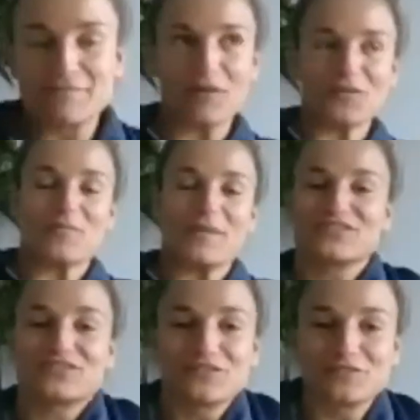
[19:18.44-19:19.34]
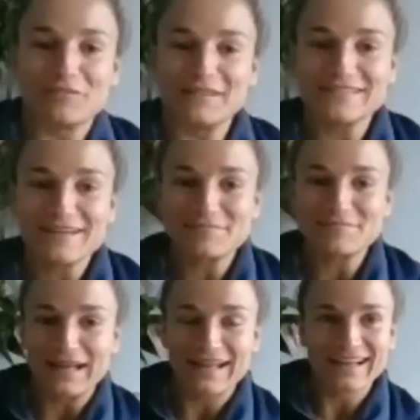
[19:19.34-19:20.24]
not the best on social media,
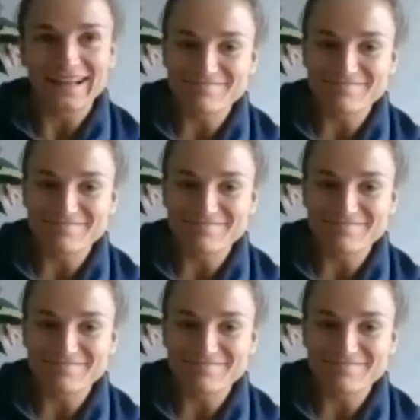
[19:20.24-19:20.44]
but